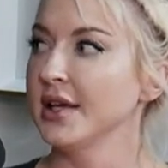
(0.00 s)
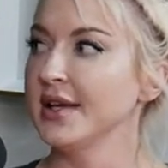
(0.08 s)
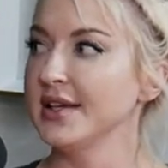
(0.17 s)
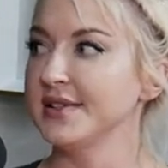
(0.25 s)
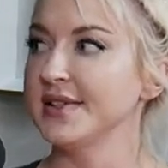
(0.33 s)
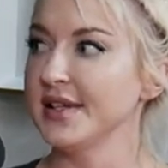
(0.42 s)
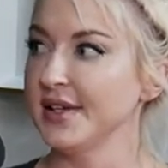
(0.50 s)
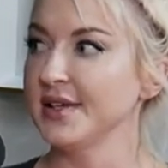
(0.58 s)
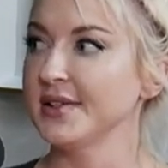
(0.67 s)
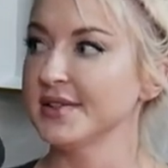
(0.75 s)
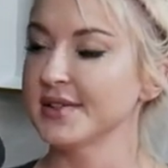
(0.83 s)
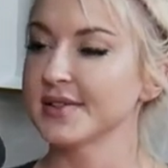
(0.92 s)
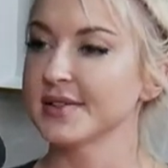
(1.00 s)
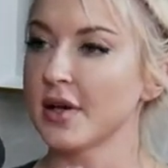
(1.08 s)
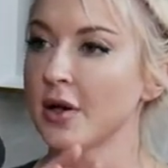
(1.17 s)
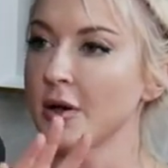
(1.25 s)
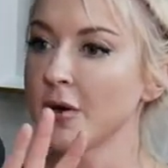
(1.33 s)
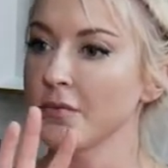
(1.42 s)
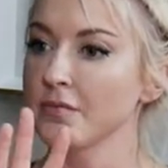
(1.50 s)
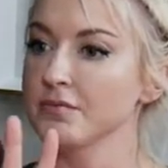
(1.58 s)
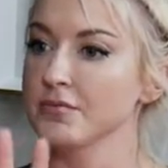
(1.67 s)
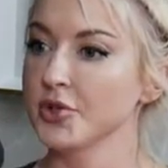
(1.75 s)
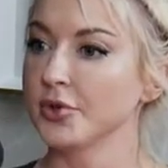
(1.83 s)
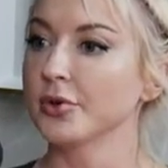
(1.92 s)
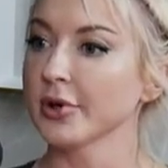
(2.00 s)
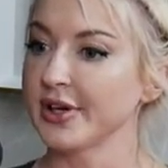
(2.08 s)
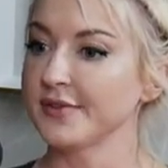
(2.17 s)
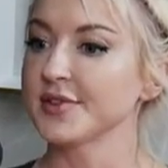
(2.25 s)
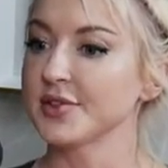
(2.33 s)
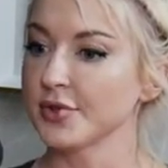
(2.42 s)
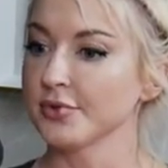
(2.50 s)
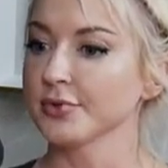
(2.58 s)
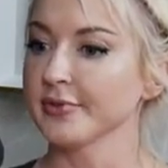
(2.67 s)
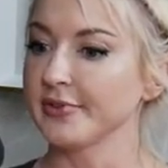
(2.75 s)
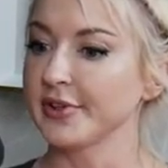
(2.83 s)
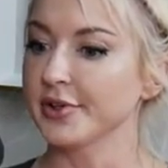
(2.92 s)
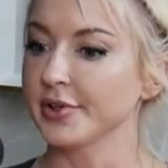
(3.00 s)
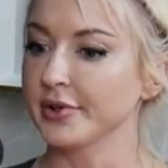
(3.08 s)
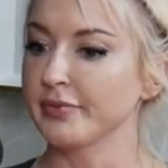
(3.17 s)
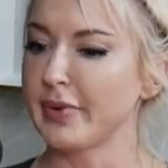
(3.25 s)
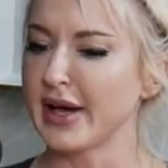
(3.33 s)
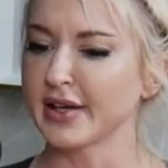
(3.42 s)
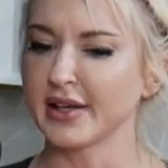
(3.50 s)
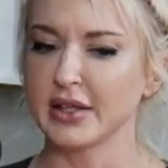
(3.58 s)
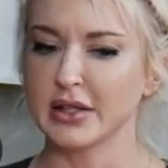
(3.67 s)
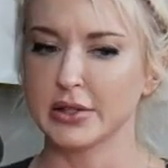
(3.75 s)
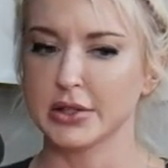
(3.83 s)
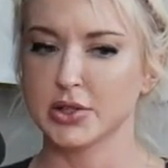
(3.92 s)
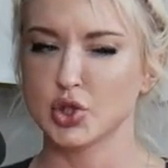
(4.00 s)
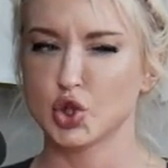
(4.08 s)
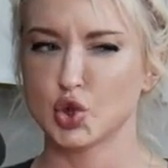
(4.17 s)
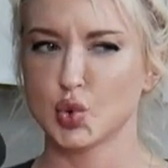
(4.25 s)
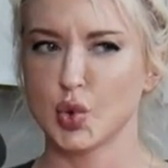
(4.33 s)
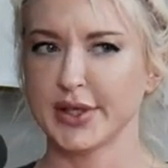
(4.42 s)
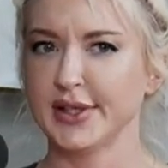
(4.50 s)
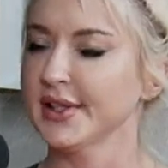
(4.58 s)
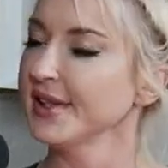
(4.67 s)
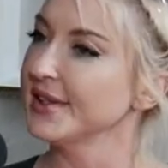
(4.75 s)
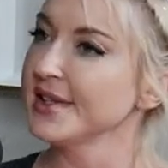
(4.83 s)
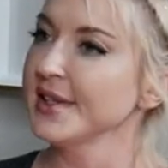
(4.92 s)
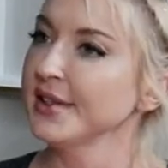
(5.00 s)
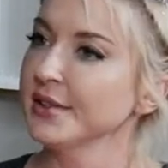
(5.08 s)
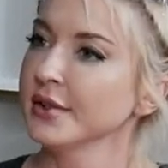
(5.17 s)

Easy's um, new gravestone reveal back in 2019.